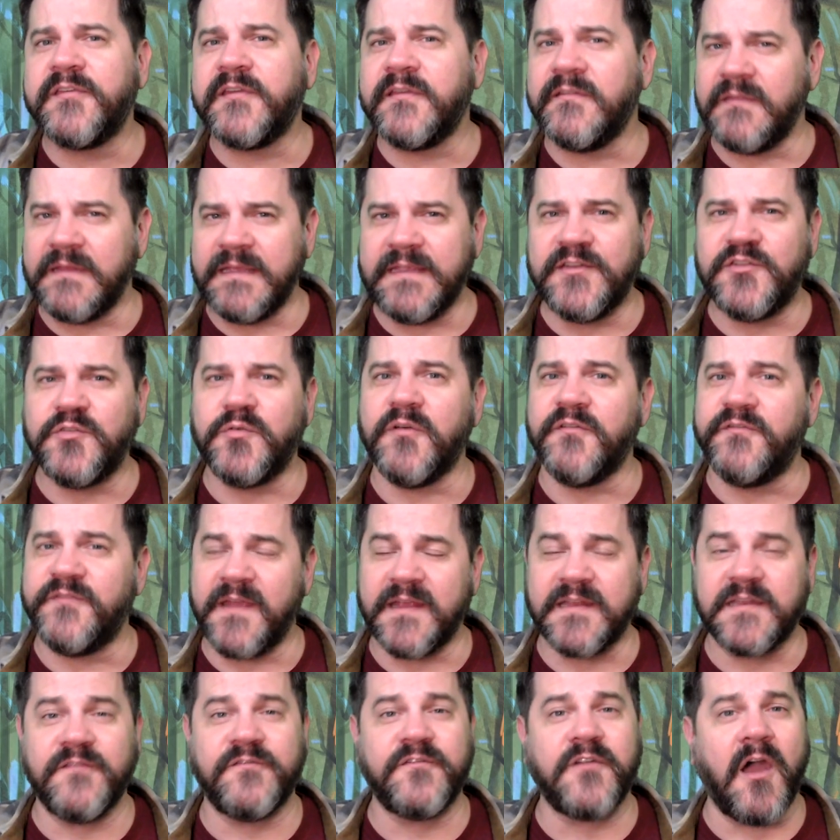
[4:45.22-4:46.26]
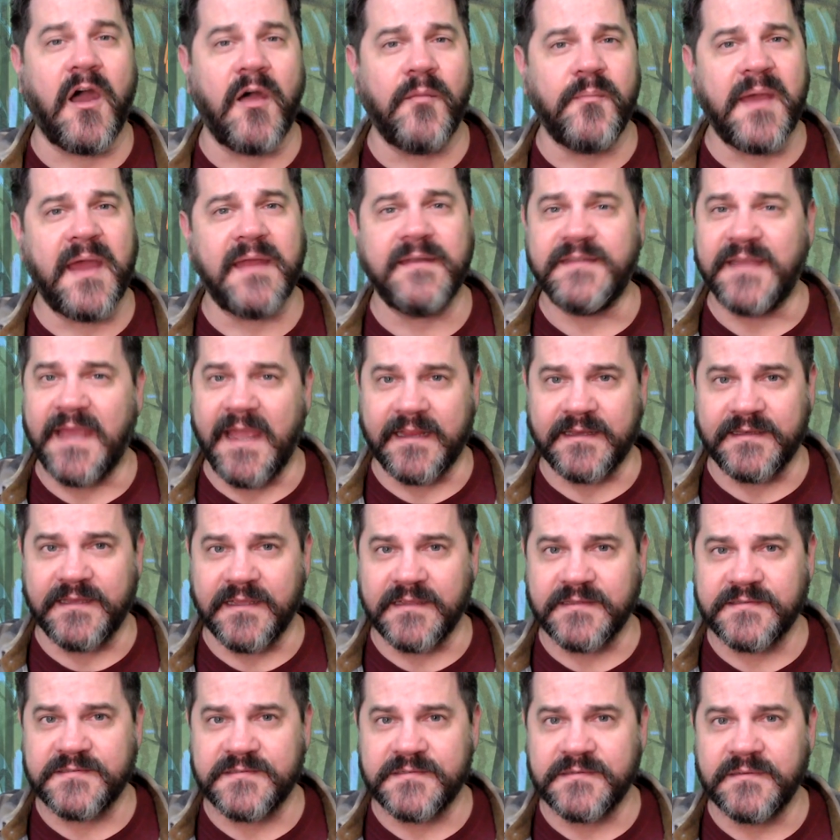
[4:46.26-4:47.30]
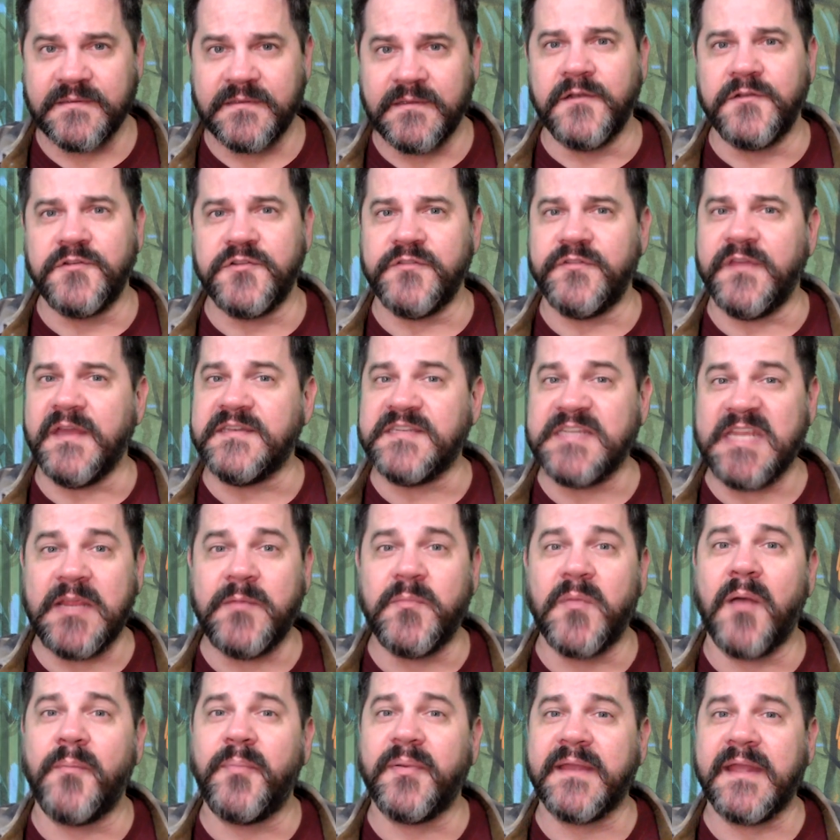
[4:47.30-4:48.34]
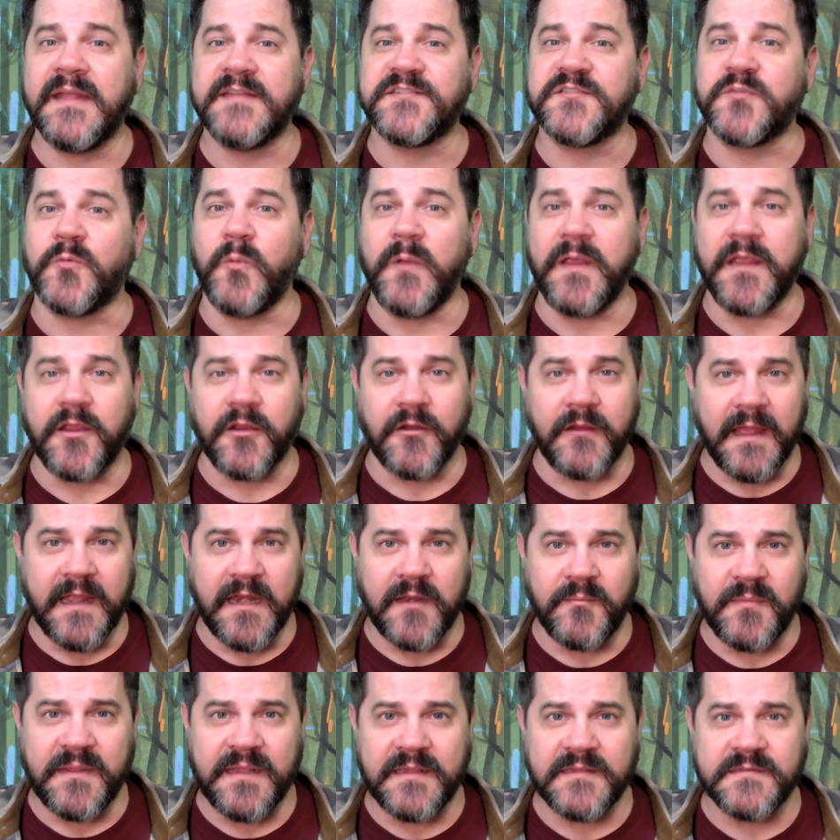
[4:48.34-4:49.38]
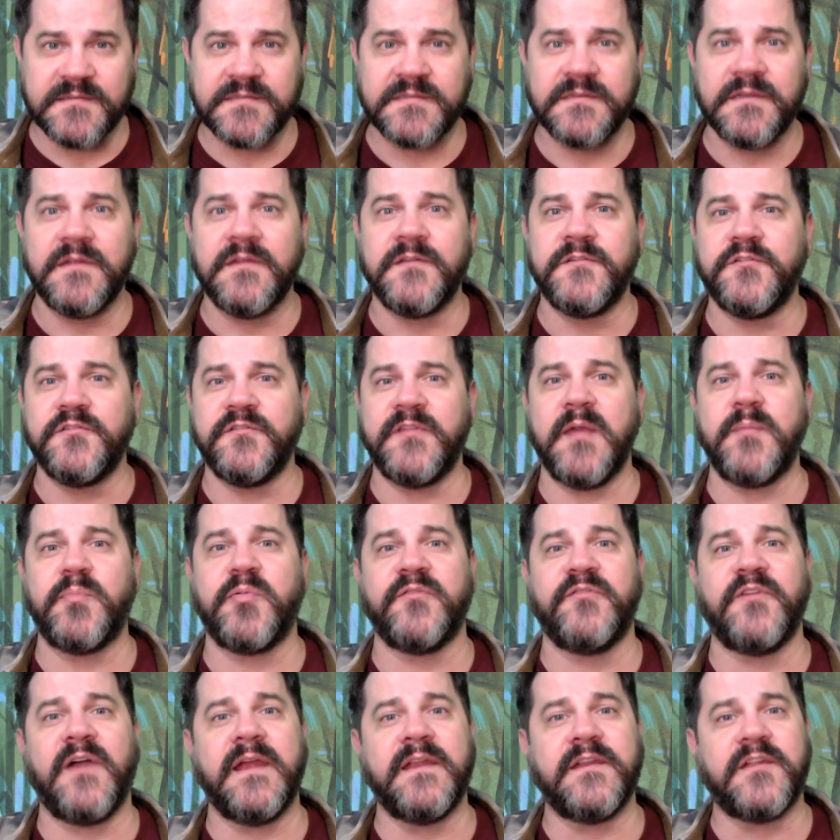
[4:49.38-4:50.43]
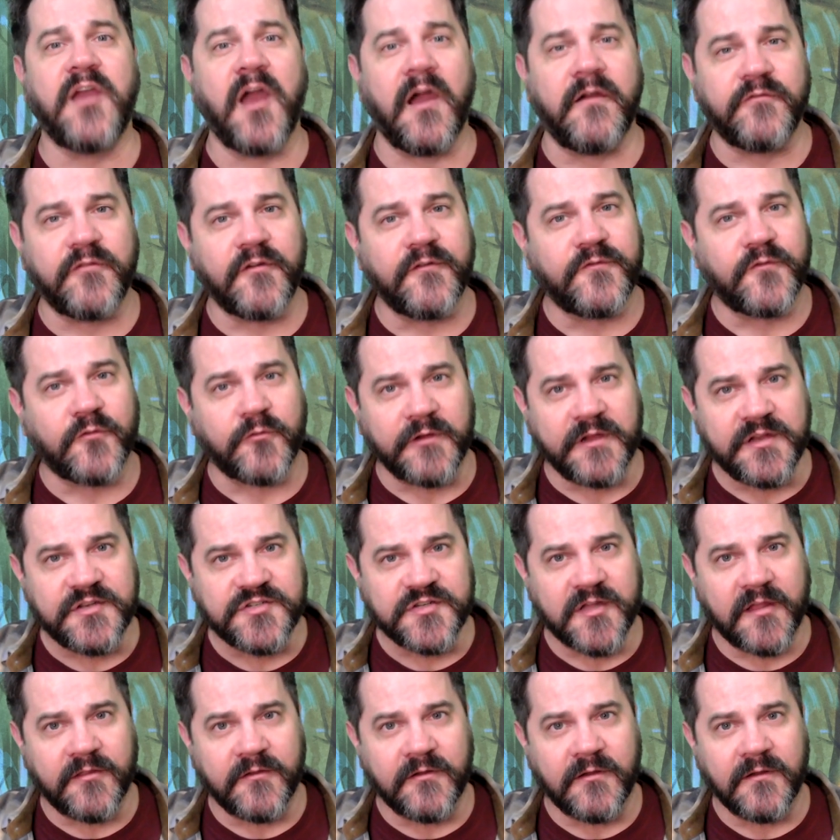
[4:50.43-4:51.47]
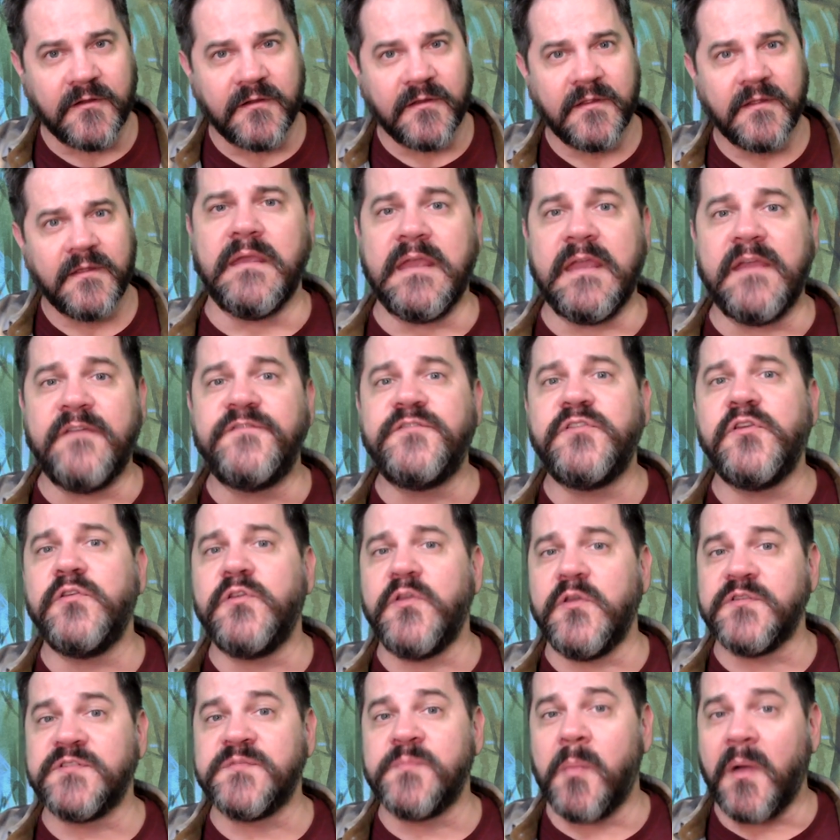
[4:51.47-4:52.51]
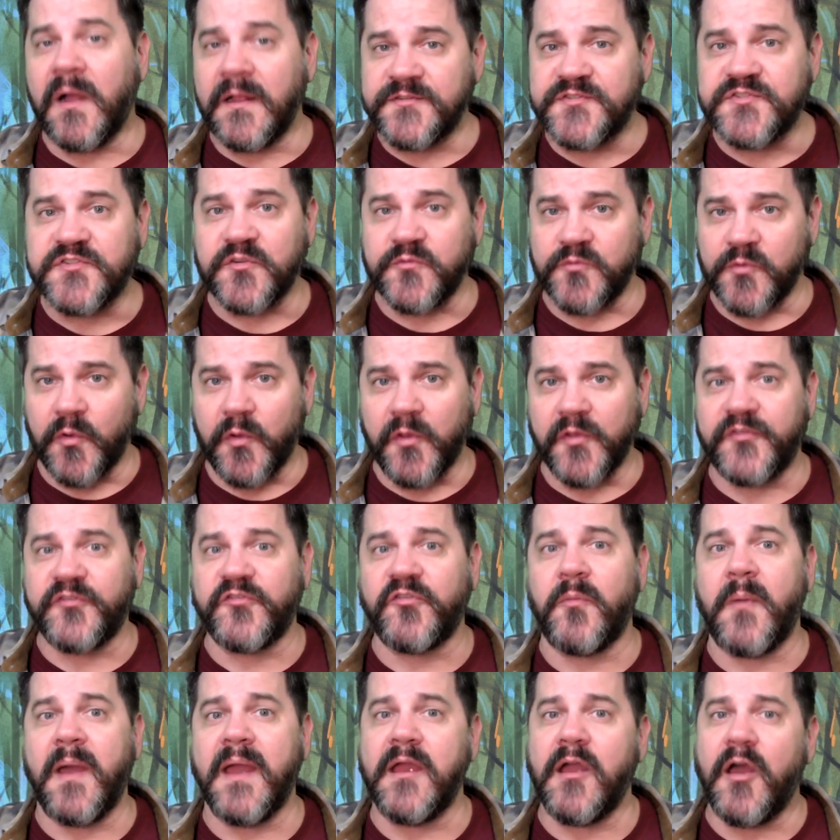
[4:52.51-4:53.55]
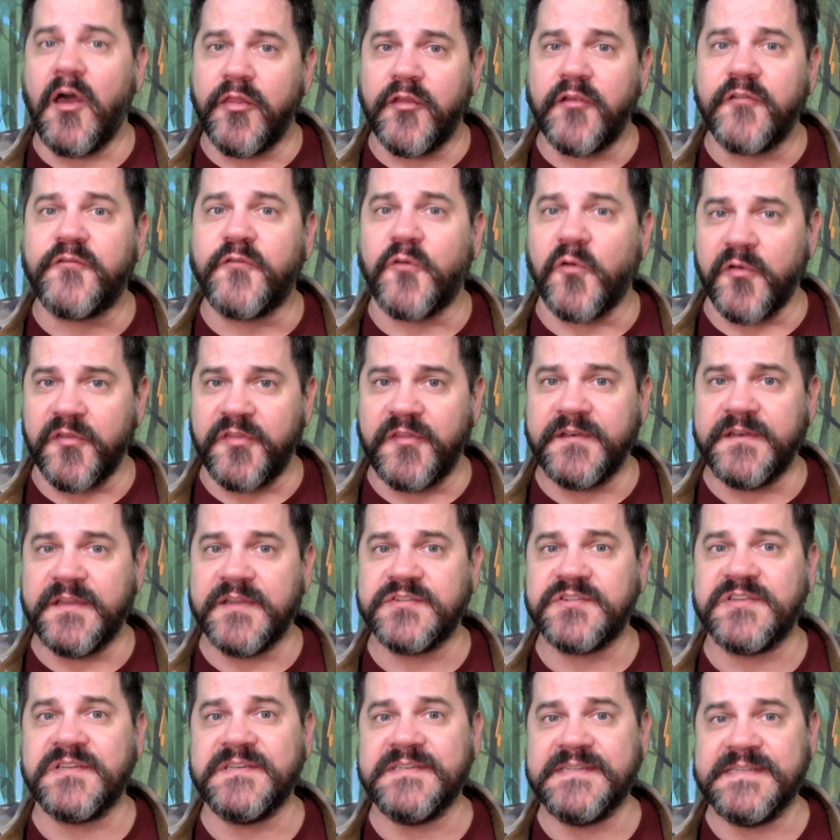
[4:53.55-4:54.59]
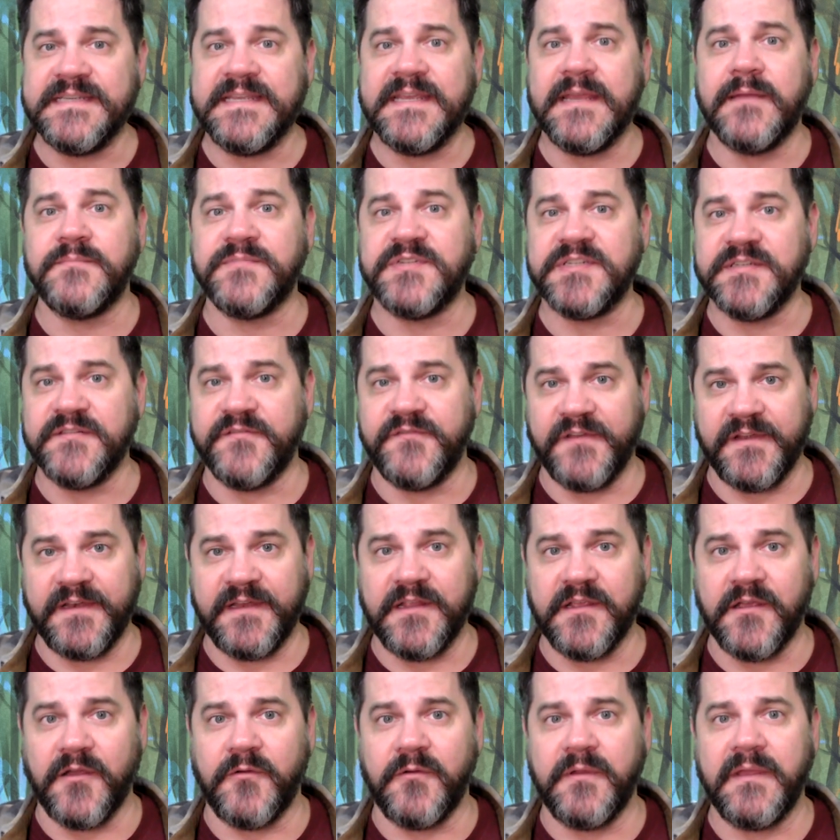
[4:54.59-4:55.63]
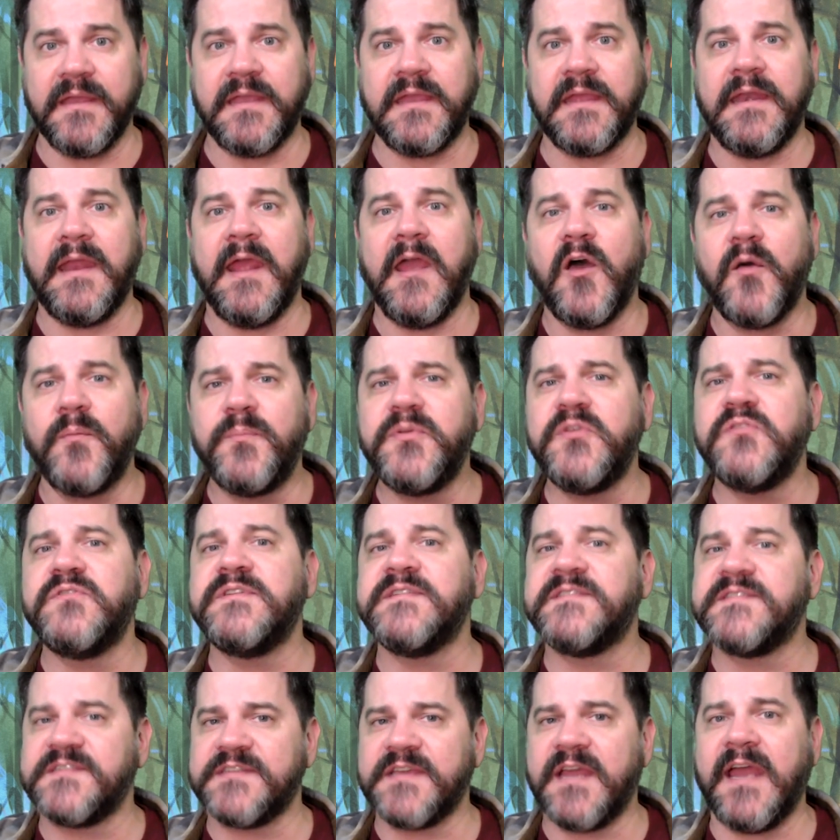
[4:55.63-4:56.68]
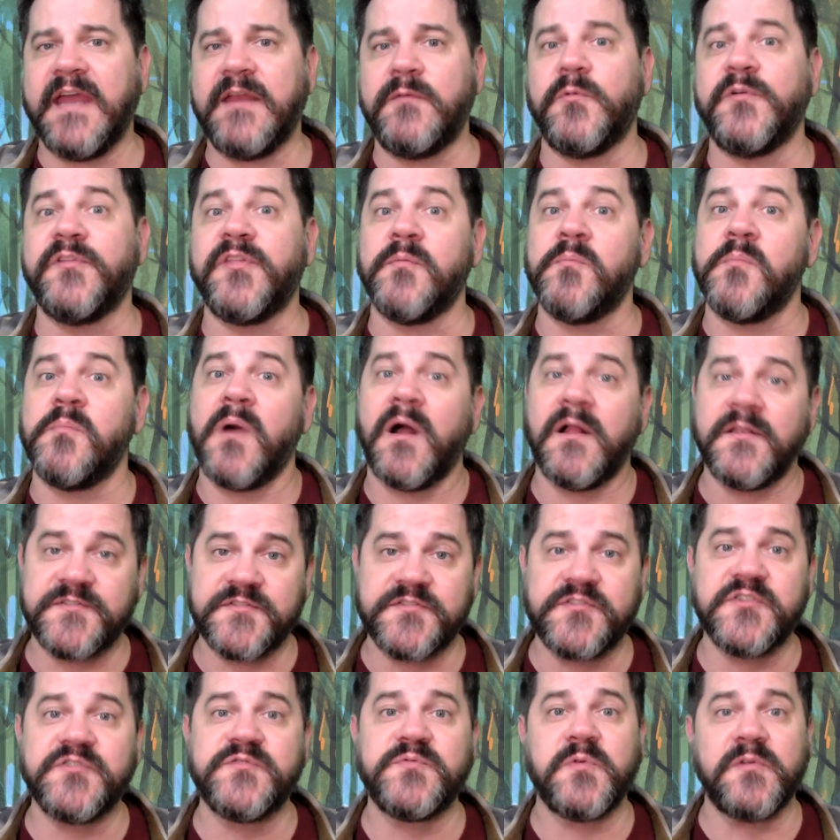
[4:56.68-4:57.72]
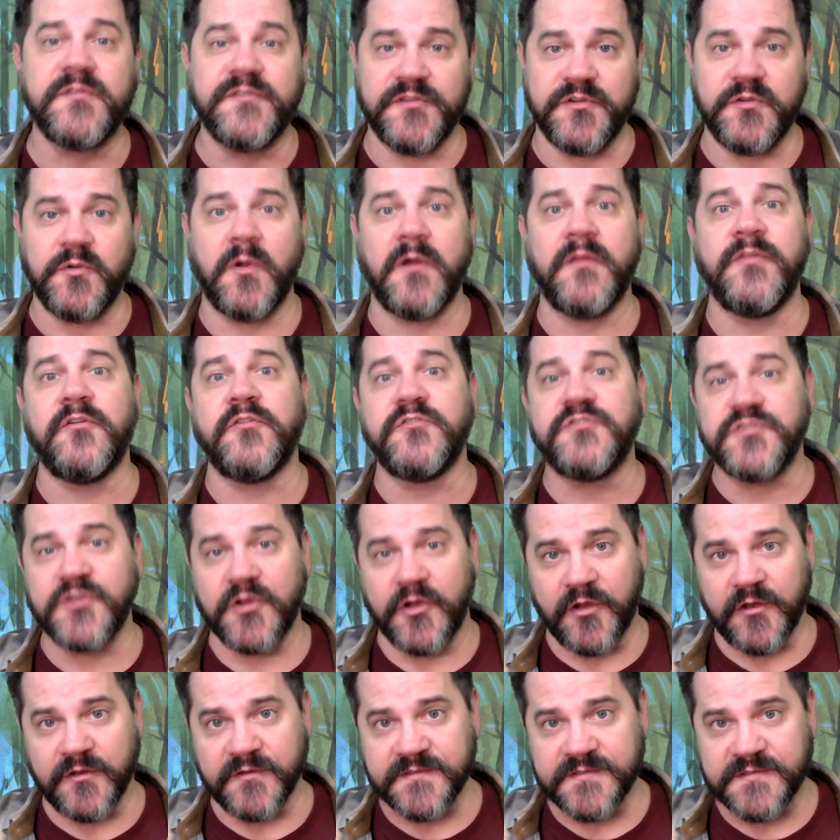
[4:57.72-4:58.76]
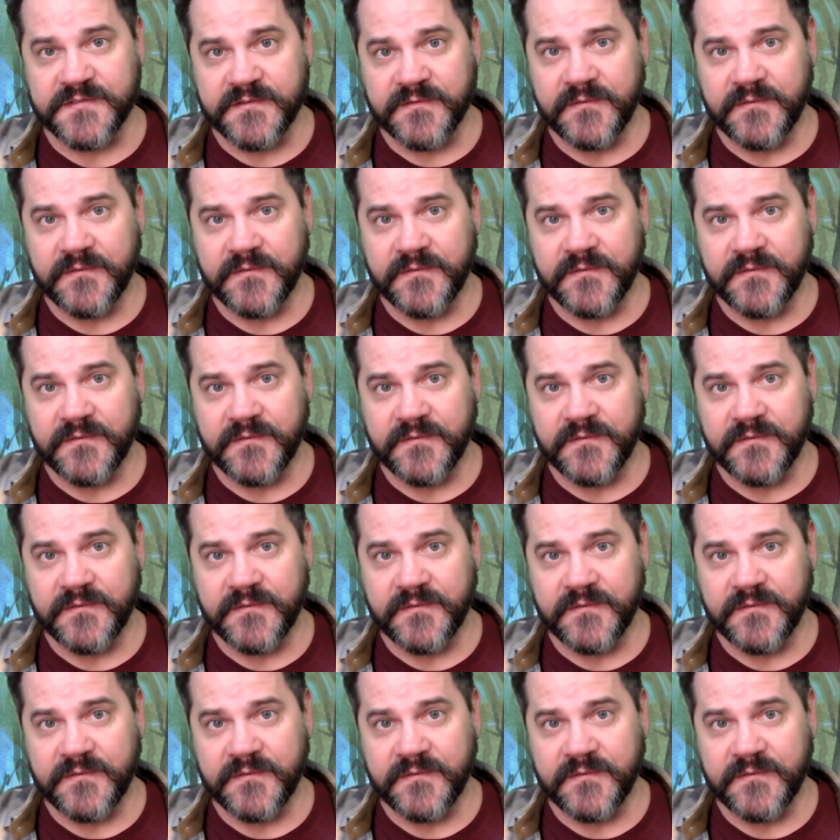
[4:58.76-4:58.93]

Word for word: can lead to effective combat tactics. Do they team up against weaker enemies? Do they provide cover for each other? If you use monster roles from my other 4th edition DMG video, it can help you decide what the monsters will do on their turns.